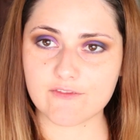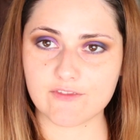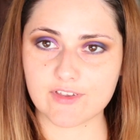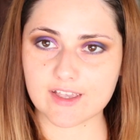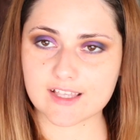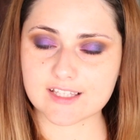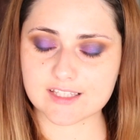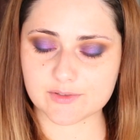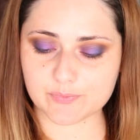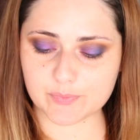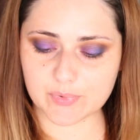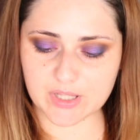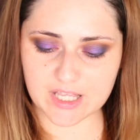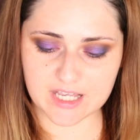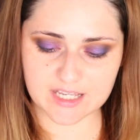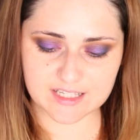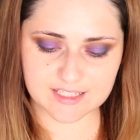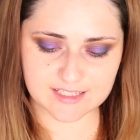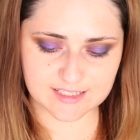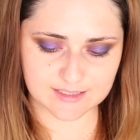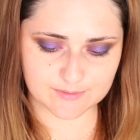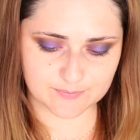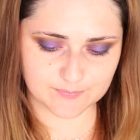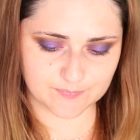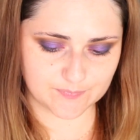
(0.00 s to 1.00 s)
Fix
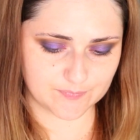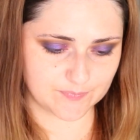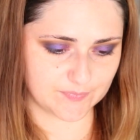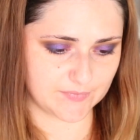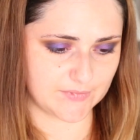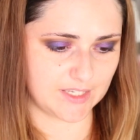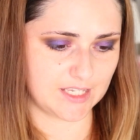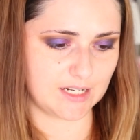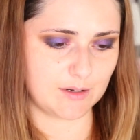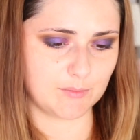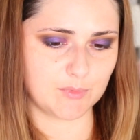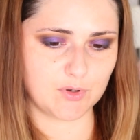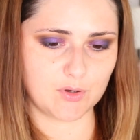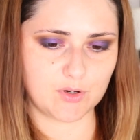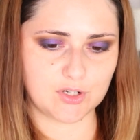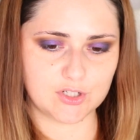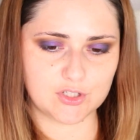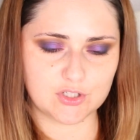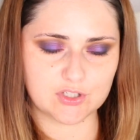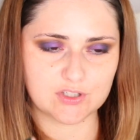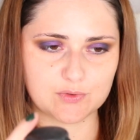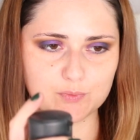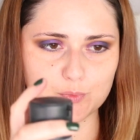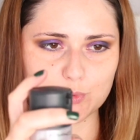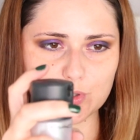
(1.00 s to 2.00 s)
Plus, and I'm going
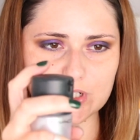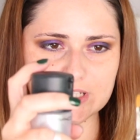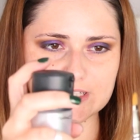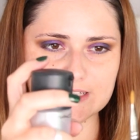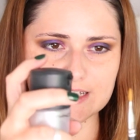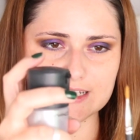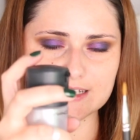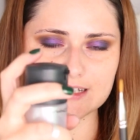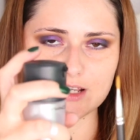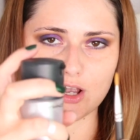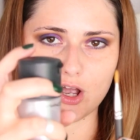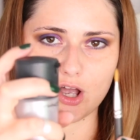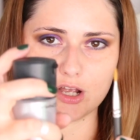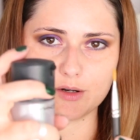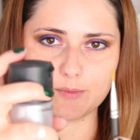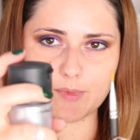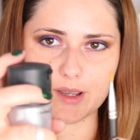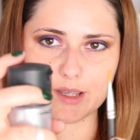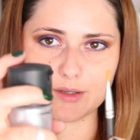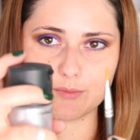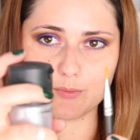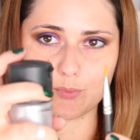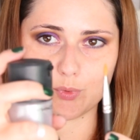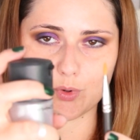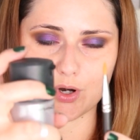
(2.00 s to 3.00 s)
to spritz it on
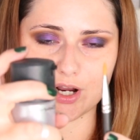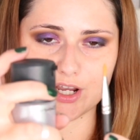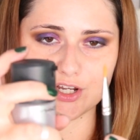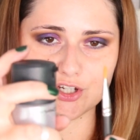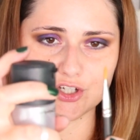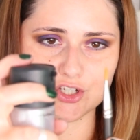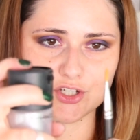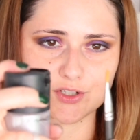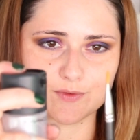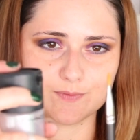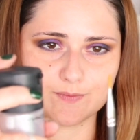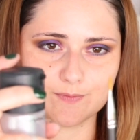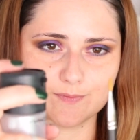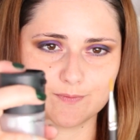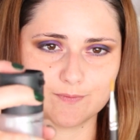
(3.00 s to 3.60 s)
my brush.